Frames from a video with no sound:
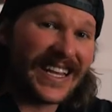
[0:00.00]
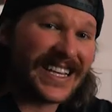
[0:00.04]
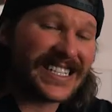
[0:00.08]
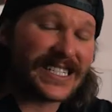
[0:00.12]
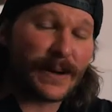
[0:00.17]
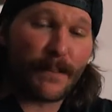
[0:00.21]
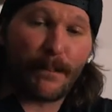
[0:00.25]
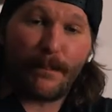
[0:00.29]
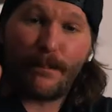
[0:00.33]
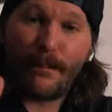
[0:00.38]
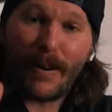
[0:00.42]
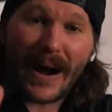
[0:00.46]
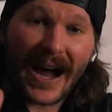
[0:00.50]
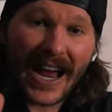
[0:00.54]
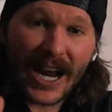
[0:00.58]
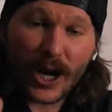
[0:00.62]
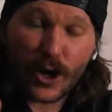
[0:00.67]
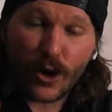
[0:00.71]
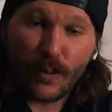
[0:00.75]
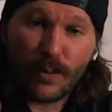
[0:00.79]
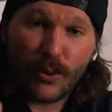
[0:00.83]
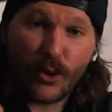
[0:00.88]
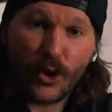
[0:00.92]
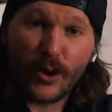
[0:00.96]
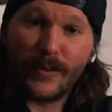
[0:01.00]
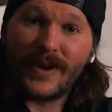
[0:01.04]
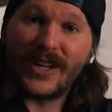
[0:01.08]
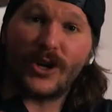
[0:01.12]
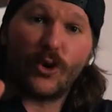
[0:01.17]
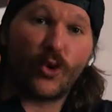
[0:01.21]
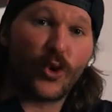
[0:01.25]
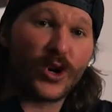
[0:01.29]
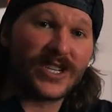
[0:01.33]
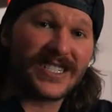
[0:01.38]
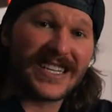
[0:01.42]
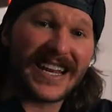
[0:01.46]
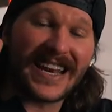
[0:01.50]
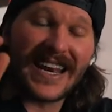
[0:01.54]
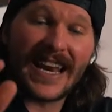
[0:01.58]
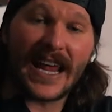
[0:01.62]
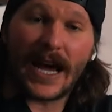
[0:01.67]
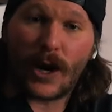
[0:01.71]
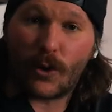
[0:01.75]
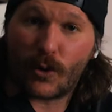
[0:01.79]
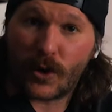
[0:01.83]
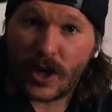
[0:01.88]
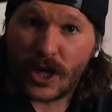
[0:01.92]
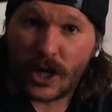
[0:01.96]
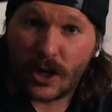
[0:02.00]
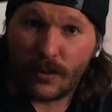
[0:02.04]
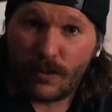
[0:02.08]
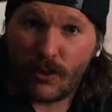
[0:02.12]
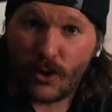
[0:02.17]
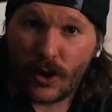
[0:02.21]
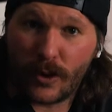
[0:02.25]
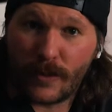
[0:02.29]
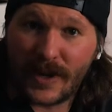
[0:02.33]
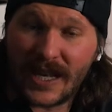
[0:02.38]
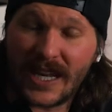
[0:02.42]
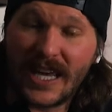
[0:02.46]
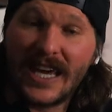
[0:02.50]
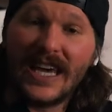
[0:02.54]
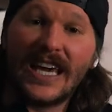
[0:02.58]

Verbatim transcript: it's a buyer appointment, or it's a networking appointment.